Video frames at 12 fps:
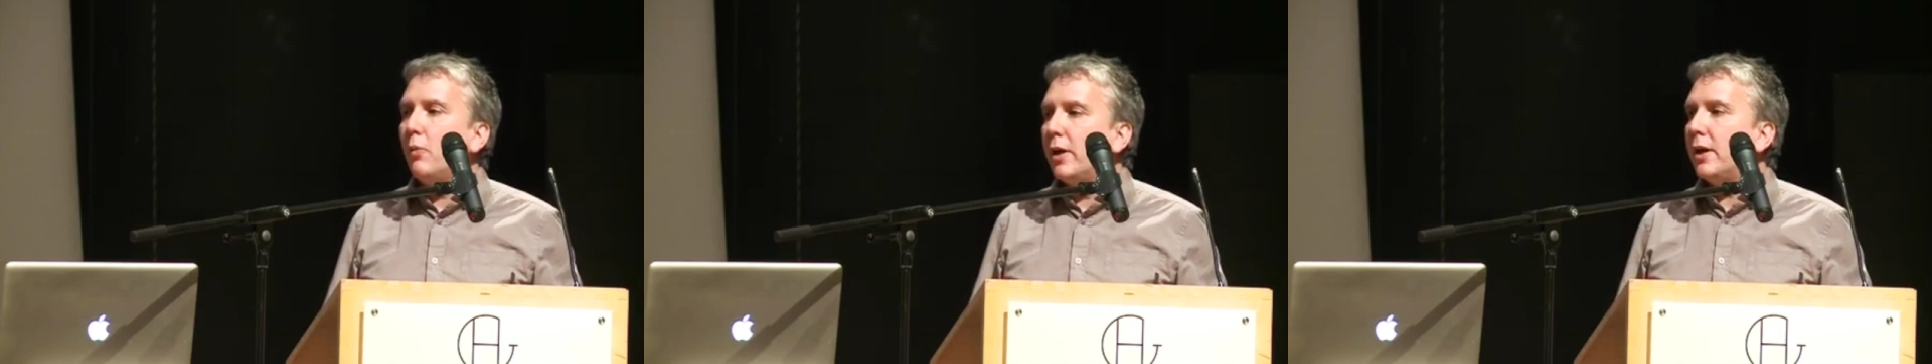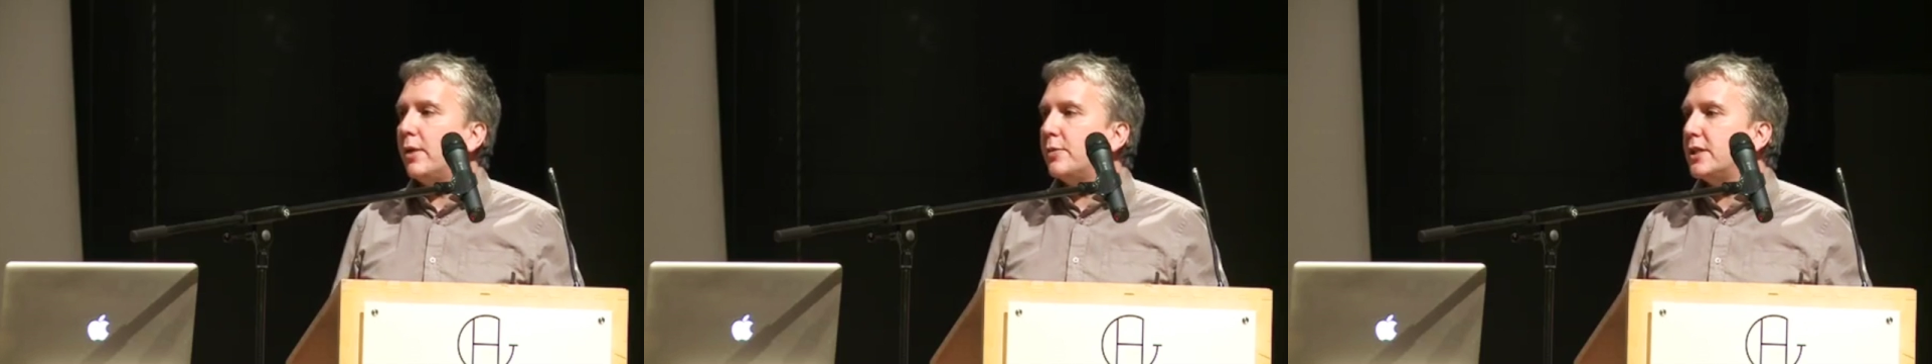when
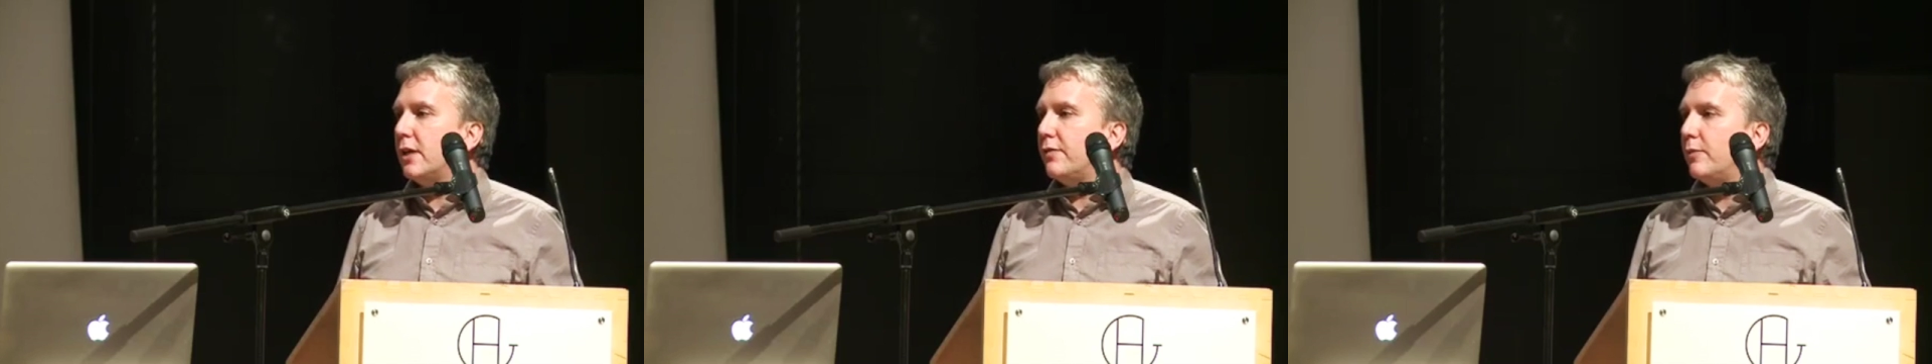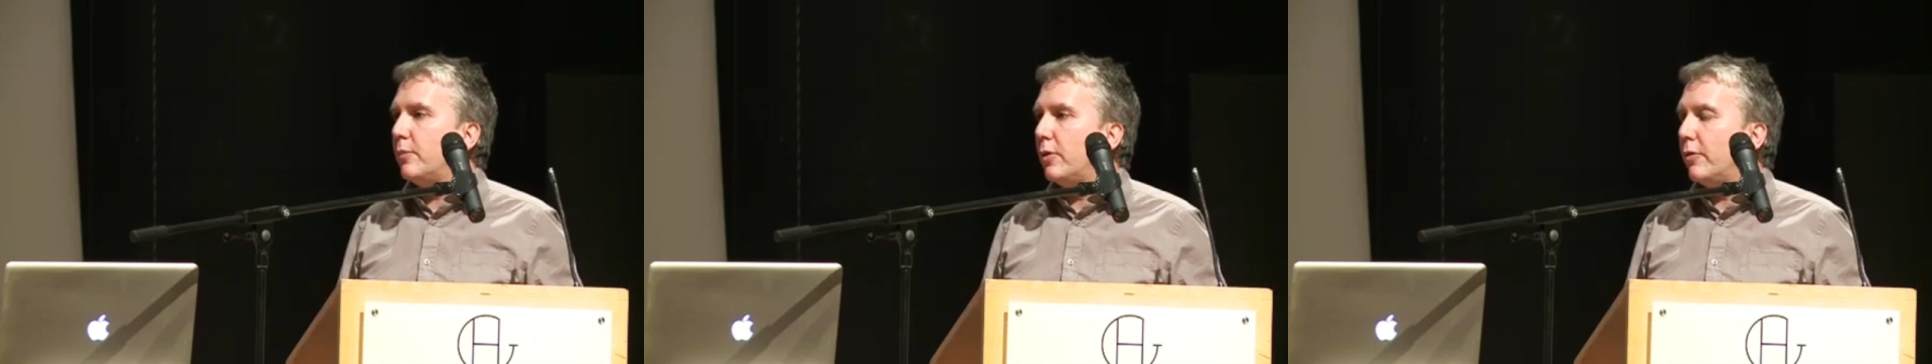I was
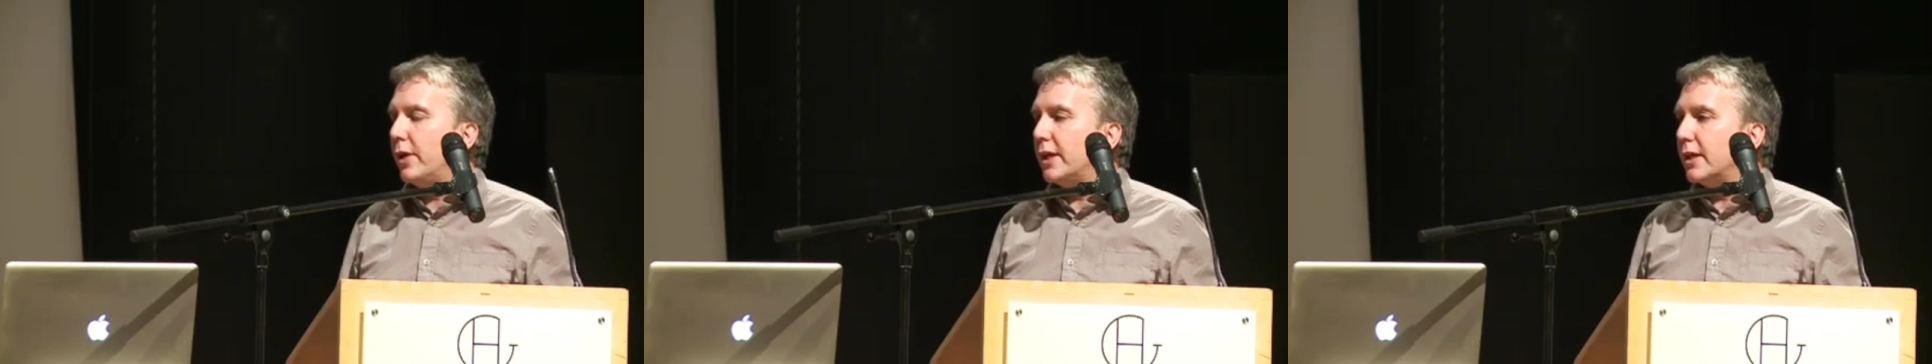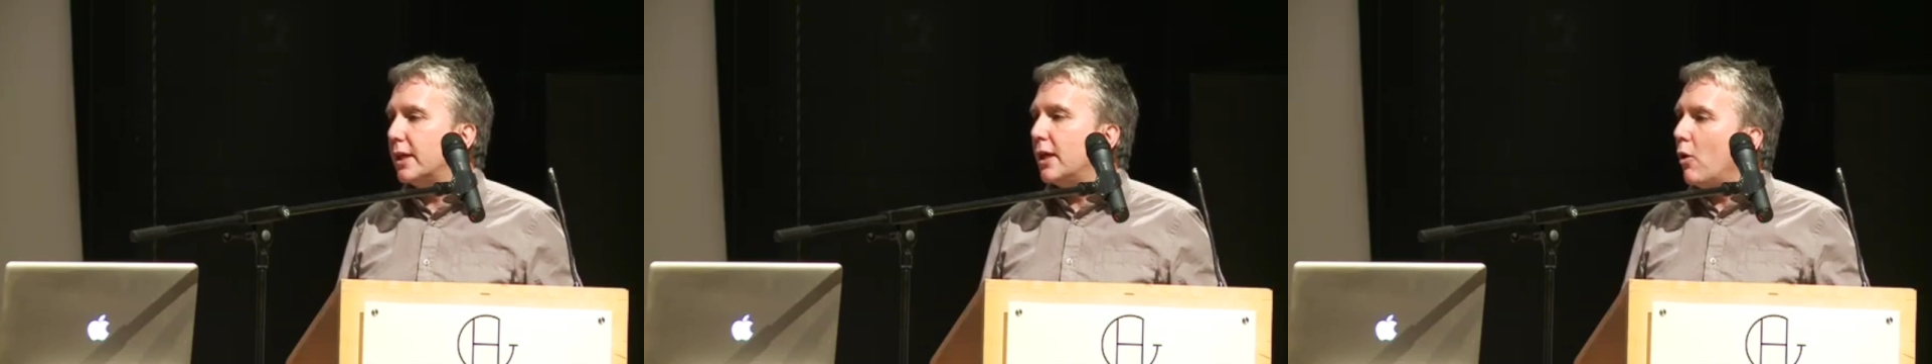
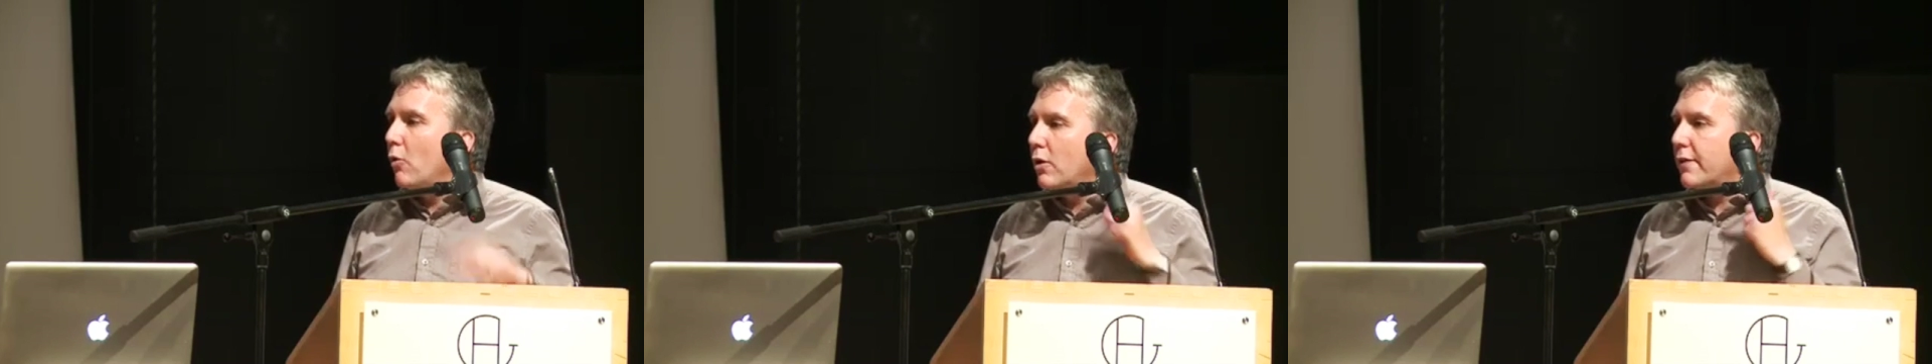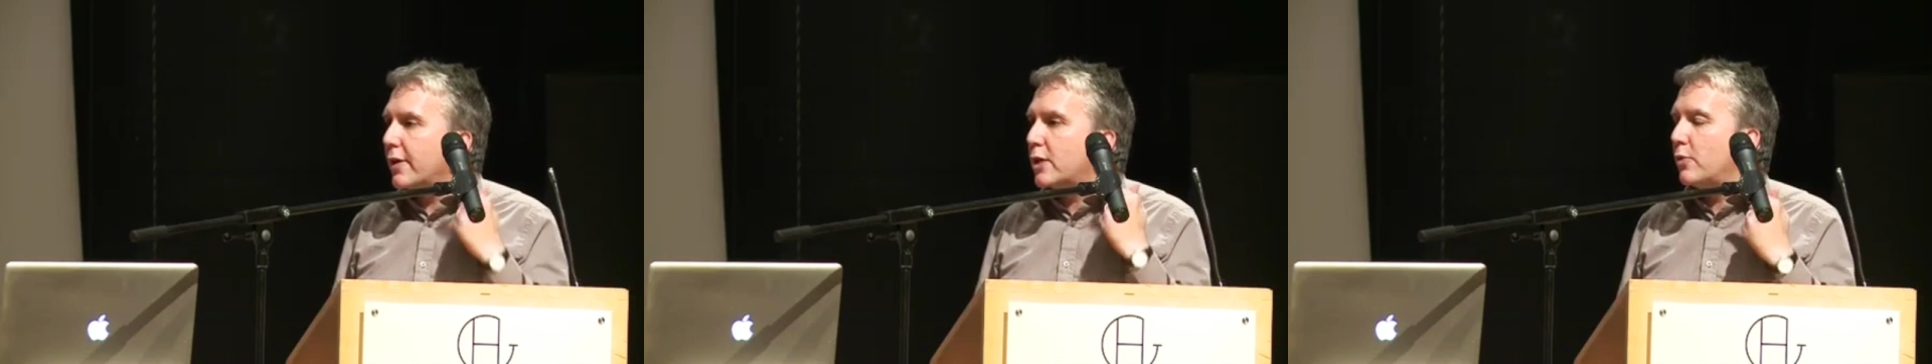self-employed.
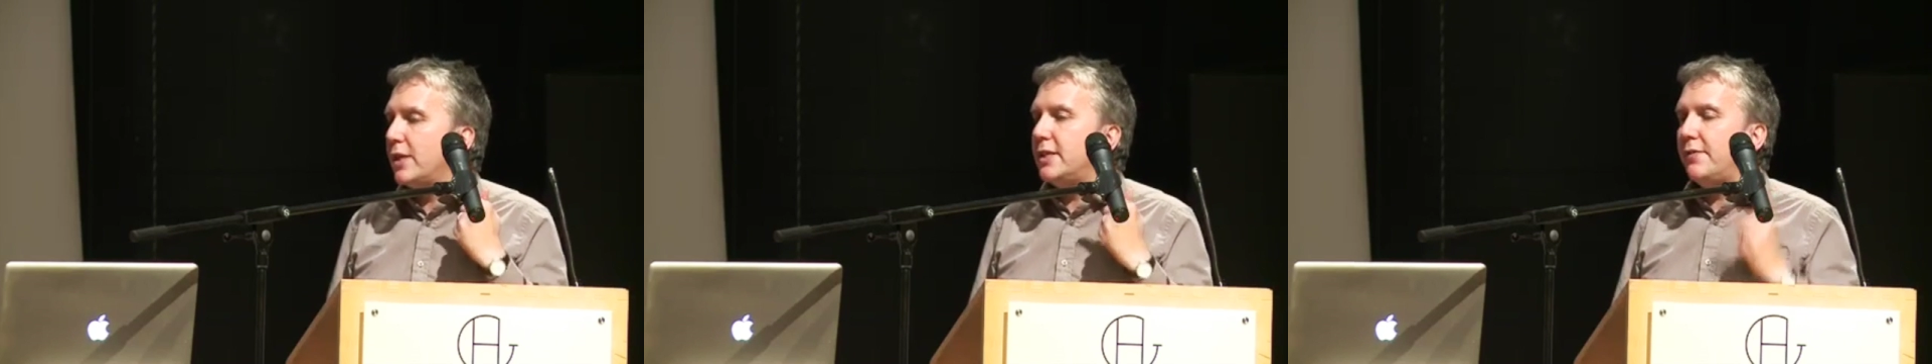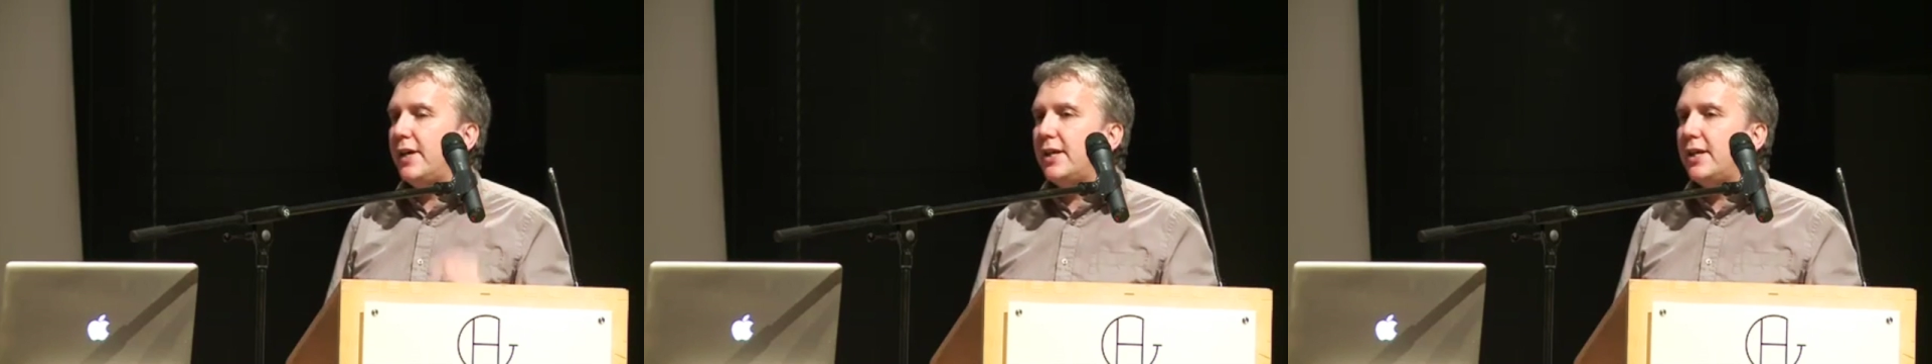All of their creative